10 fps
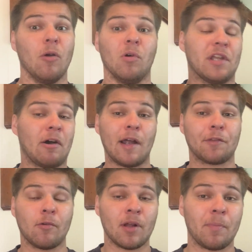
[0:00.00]
Well, now I
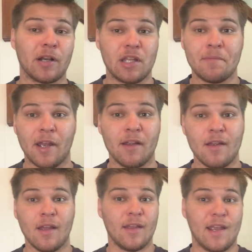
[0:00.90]
throw it up on eBay
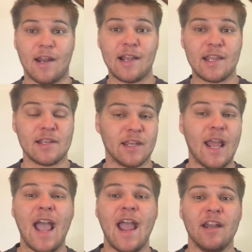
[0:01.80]
and I can't
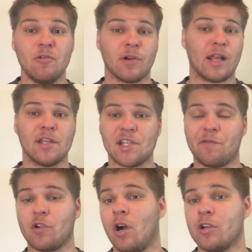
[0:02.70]
get anyone. I list it
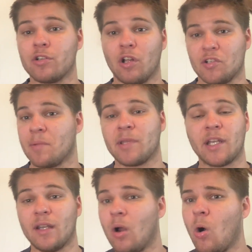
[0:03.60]
for $100. I'm
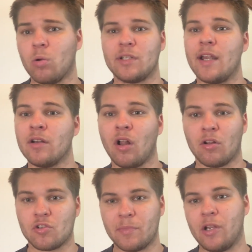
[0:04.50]
thinking, oh,
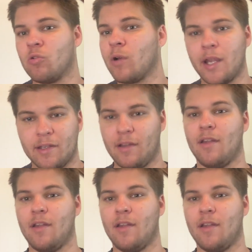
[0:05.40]
$10 would be great.